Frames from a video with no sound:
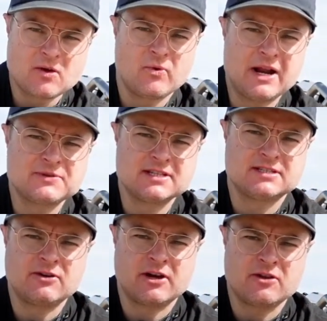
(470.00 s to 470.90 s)
when I was
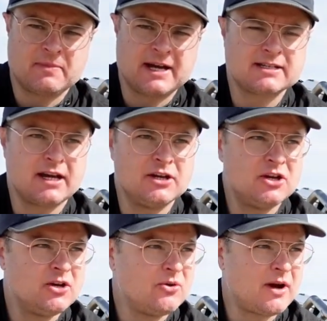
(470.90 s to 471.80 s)
considering other bikes, I
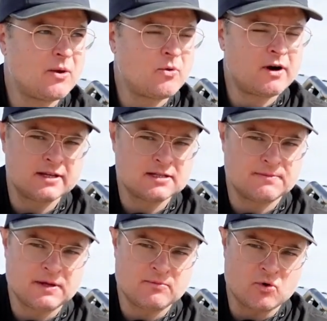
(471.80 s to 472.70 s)
knew I wanted
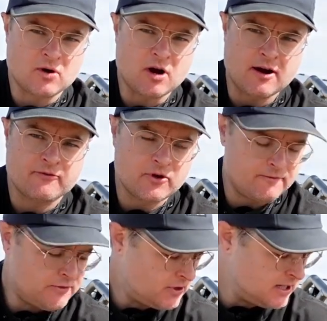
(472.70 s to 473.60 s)
something more
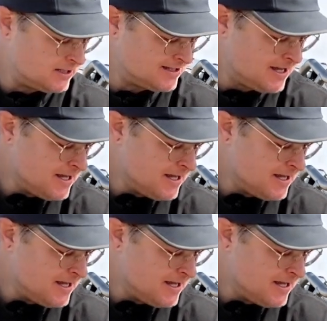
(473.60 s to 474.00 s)
off-road focused,